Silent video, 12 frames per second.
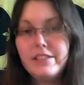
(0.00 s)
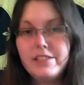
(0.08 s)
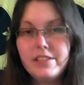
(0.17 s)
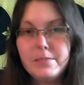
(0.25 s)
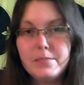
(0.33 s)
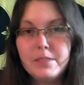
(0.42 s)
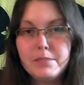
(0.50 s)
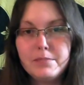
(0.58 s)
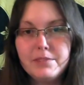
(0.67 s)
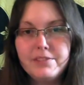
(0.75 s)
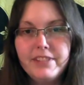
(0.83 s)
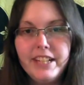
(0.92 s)
Tip
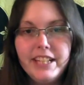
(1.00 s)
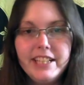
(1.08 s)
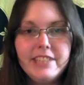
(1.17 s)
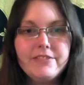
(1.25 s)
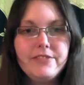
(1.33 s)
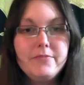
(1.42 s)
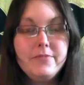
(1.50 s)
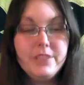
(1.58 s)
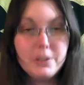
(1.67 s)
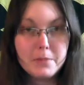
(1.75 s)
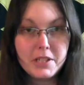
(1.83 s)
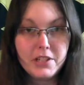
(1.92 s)
number 5,
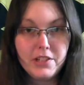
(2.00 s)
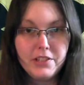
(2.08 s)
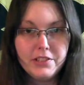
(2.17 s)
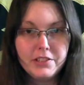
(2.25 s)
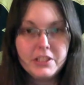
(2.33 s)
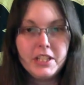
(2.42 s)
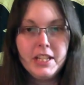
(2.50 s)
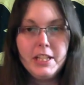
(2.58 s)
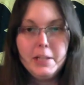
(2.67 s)
your materials.